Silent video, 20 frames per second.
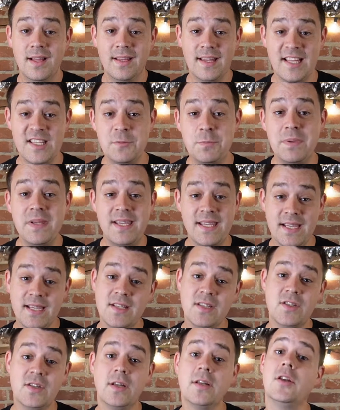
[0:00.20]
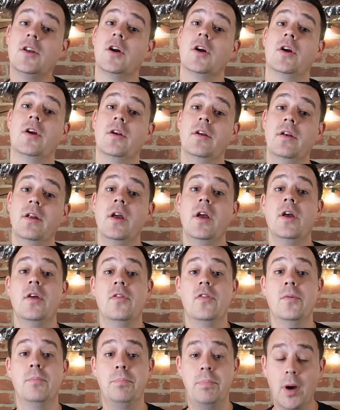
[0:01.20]
let's begin to learn
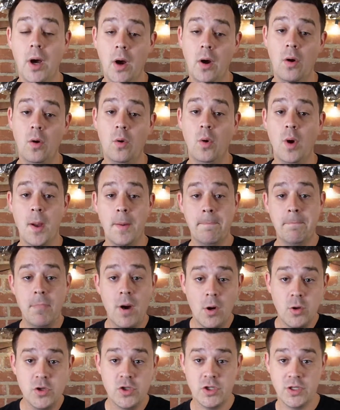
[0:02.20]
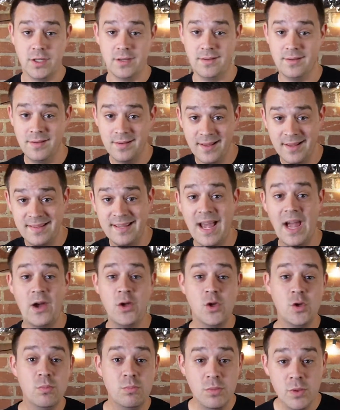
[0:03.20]
the bow motion. That's how
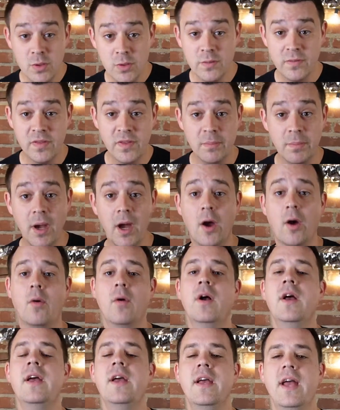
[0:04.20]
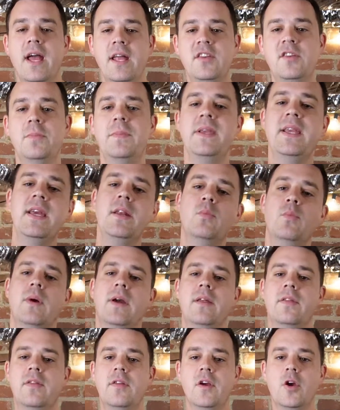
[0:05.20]
you move the bow. And to begin
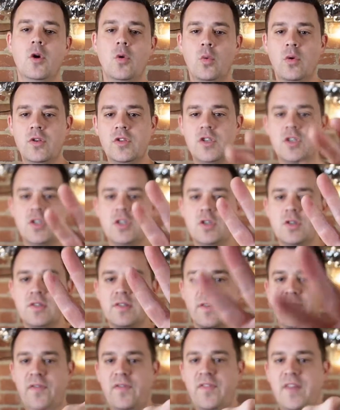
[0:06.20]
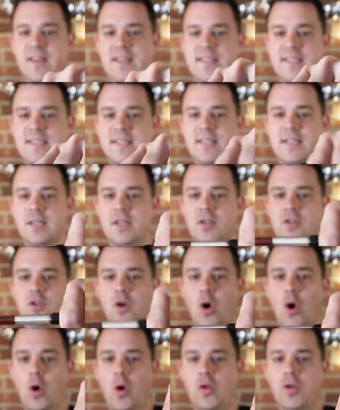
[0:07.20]
with, we'll just use a fist to
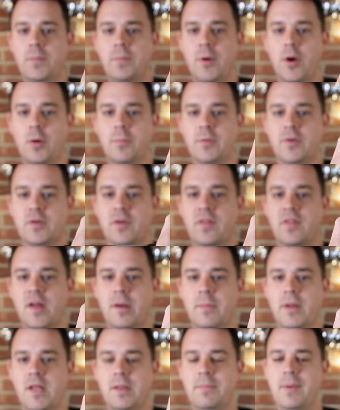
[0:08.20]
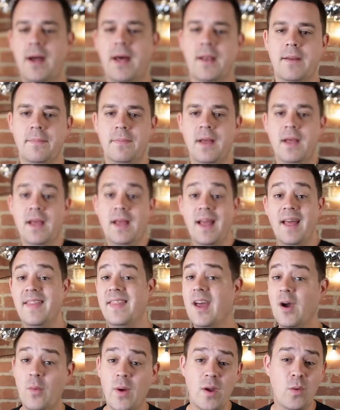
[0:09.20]
hold the bow. Put your thumb on the bottom, and
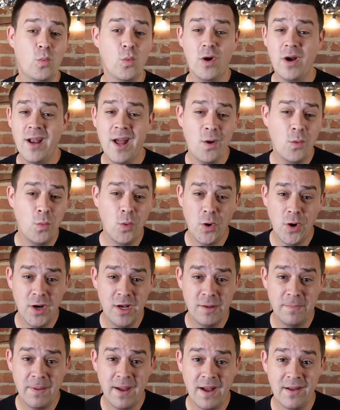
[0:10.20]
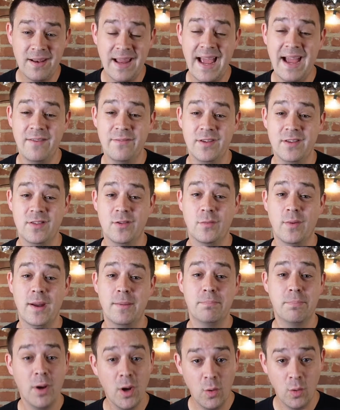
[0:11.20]
that way we're not worried about having the
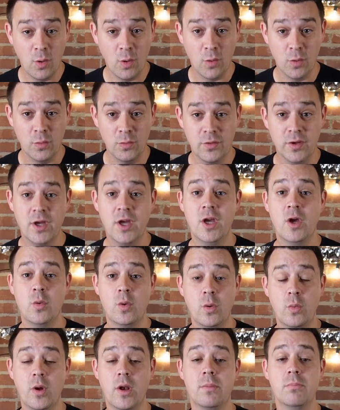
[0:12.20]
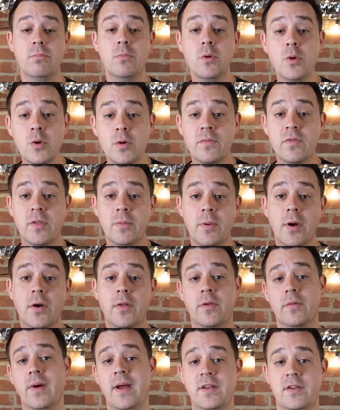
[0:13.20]
right bow hold. We wanna move the bow
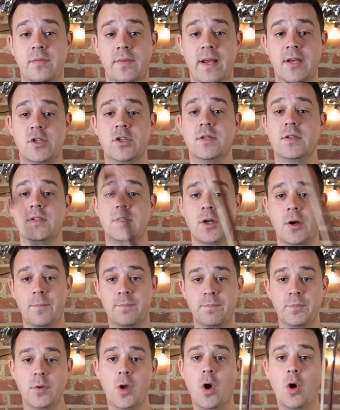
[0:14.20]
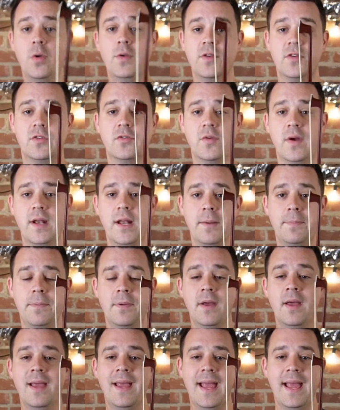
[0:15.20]
the right direction. So hold it straight up
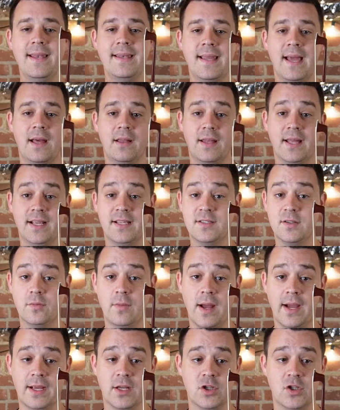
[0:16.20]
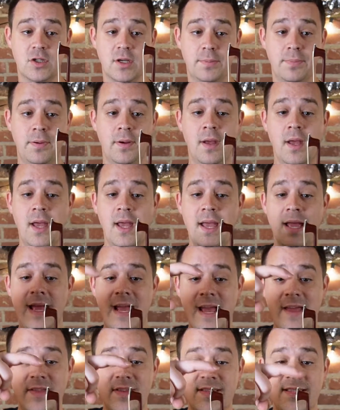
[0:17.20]
and down like it's a rocket ship,
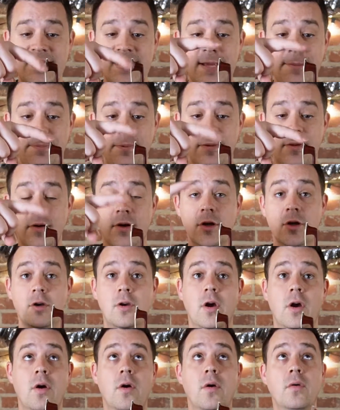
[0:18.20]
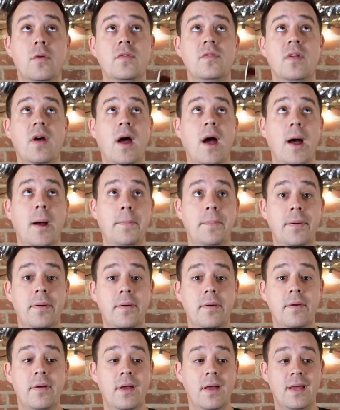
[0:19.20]
and the tip goes up.
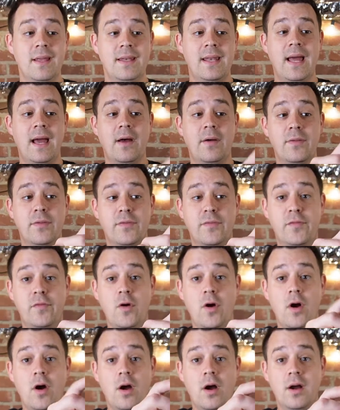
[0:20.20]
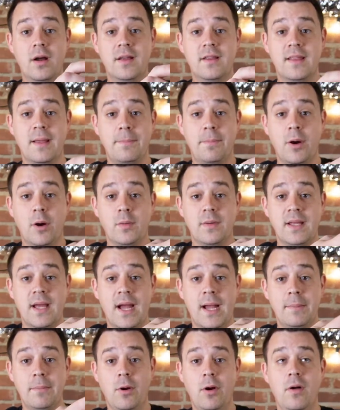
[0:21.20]
Now the frog, that part with the
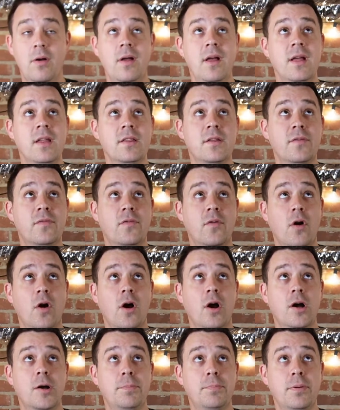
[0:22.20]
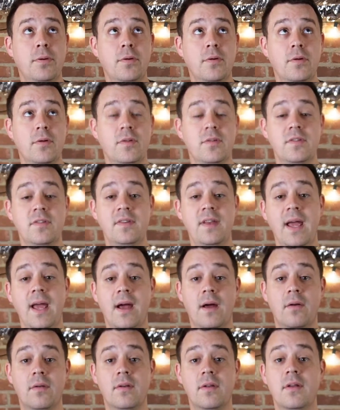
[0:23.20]
eyeball, the frog pulls
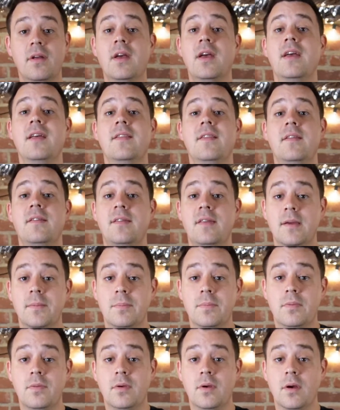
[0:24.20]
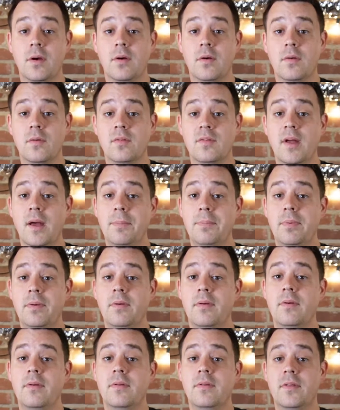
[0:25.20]
down. The tip goes up,
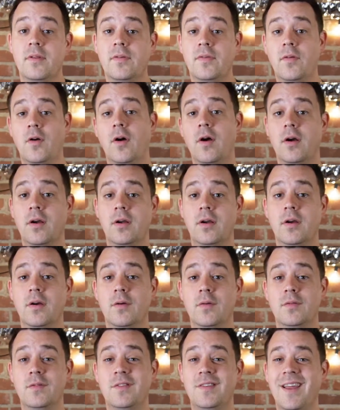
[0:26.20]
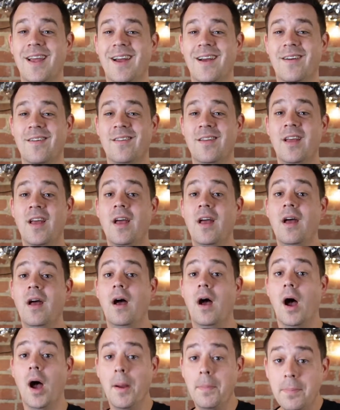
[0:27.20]
the frog goes down.
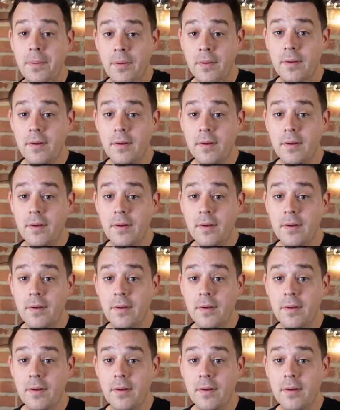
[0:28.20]
Up,